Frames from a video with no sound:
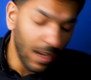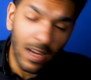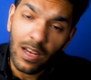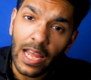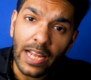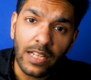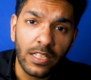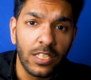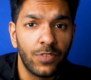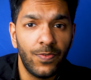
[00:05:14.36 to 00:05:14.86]

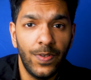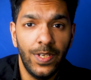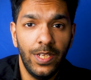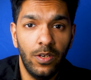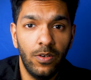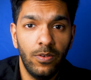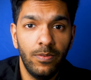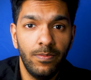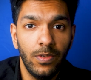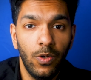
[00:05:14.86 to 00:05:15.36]
like this
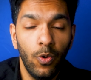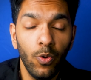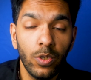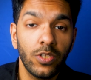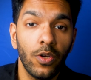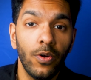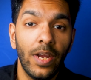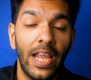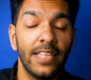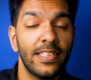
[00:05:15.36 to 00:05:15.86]
video.
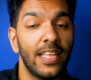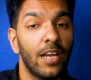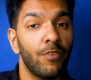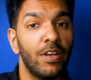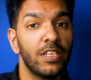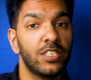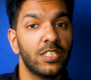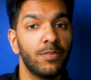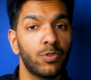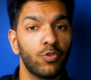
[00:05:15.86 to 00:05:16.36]
Also hit that
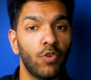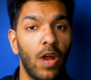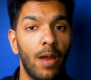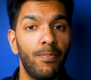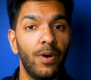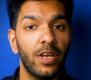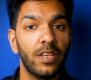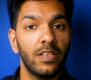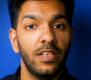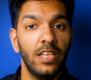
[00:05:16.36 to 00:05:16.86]
red subscribe
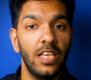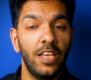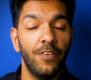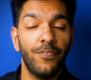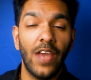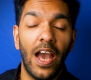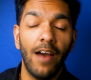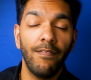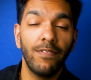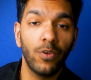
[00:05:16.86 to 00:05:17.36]
button if
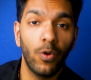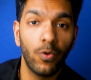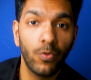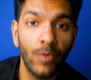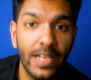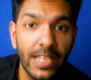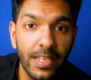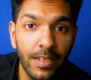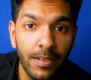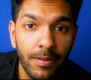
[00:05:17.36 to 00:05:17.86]
you haven't
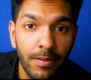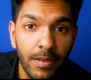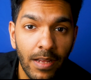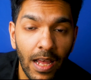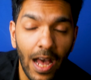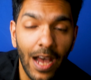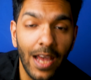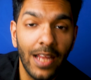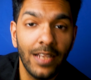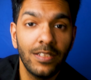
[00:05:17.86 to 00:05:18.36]
already.
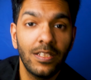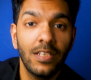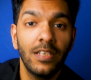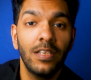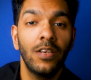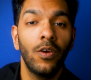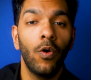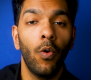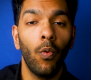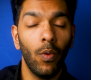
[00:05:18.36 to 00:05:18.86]
And
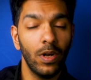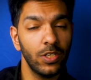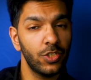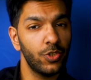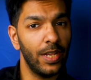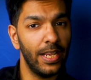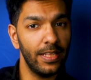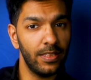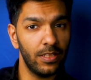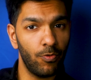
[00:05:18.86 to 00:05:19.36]
once
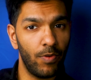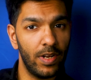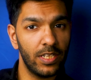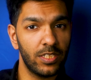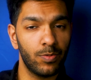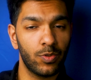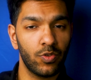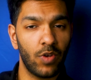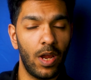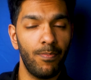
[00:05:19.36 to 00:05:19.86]
you hit the red
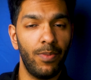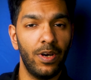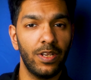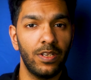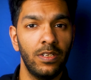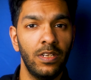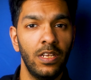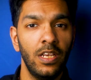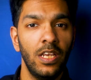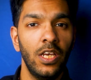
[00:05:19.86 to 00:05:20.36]
subscribe
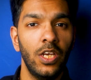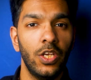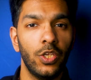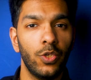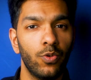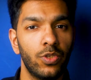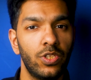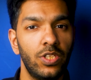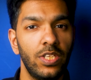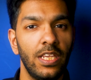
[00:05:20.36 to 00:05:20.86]
button,
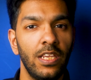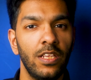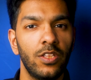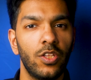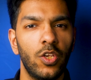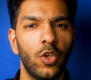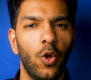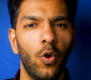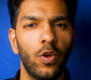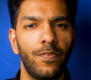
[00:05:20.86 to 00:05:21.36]
you'll see
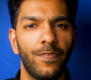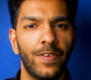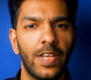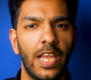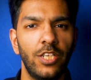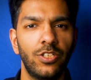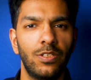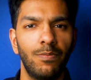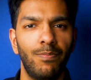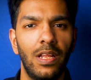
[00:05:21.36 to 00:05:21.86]
the
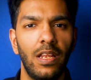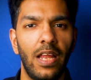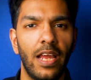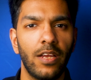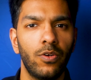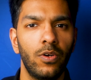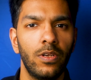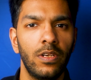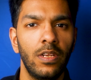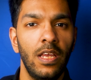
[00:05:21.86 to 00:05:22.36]
notification bell
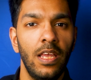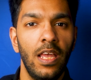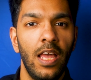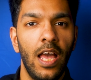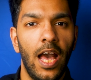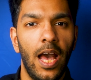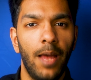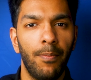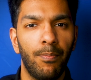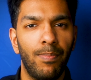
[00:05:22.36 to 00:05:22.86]
icon,
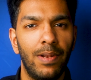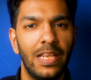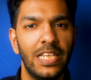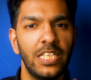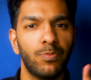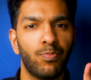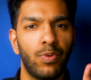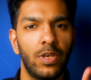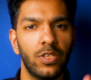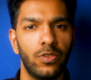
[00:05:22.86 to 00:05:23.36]
and
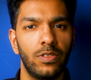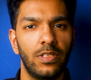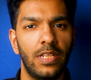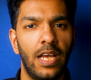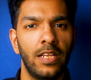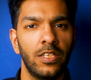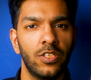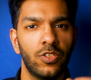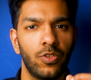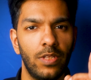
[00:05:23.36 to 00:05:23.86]
please press on
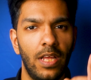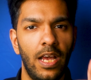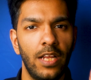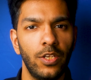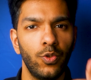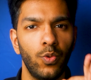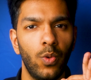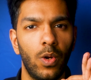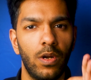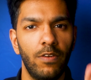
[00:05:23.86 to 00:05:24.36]
that so
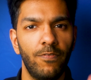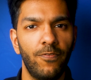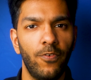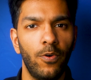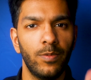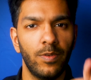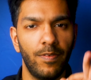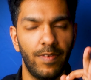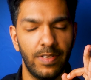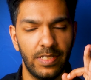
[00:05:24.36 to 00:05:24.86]
that you are
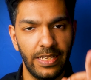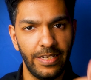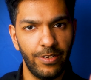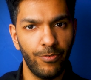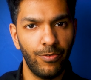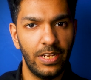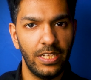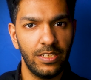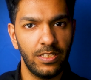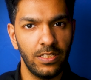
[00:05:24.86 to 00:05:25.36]
informed of our daily
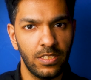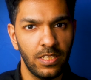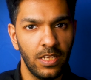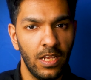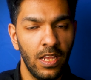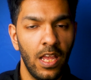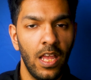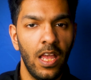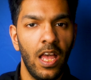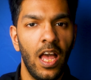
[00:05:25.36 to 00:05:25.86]
releases.
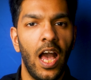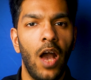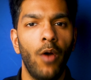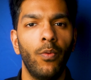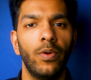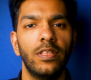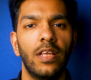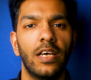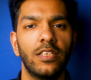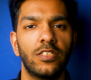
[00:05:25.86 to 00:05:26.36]
And
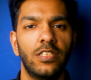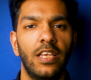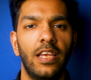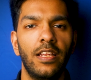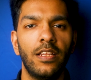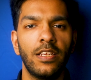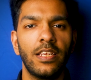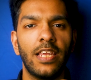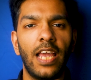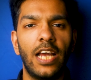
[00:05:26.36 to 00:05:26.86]
with that
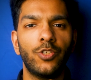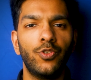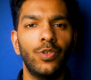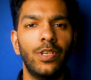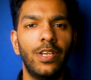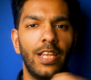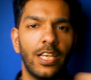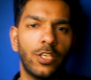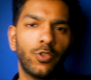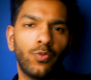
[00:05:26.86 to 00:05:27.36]
said, catch you
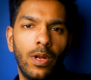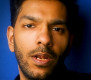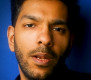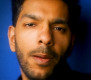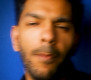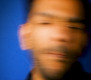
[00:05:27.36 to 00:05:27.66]
in the next one.